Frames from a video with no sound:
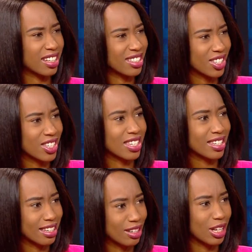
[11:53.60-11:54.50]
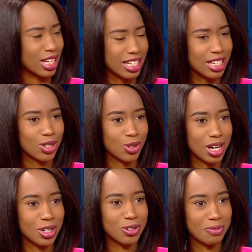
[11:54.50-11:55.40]
Just getting to know a
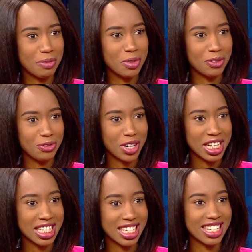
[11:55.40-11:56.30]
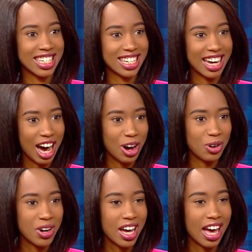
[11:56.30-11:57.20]
lot of my male friends and seeing
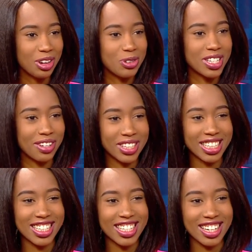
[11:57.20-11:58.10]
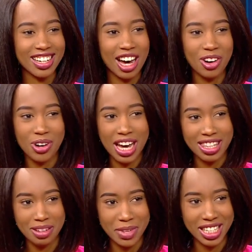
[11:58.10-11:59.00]
how I could definitely tell how
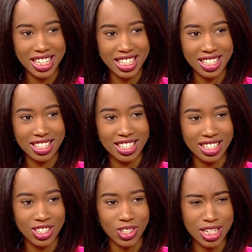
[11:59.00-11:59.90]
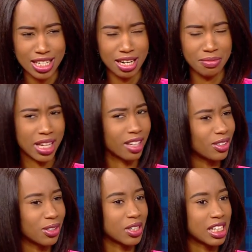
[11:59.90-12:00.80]
they make decisions. And I'm like,
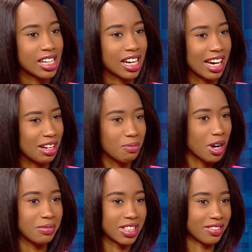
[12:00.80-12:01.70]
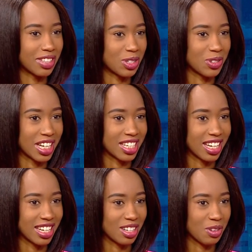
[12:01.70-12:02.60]
oh, I'd probably never do that
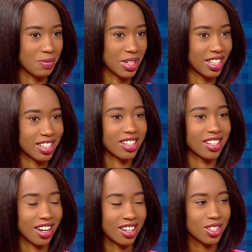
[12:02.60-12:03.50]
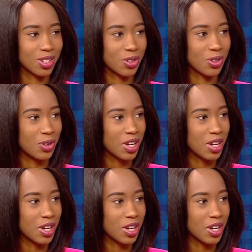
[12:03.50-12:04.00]
as a woman. Mm. Yeah, so.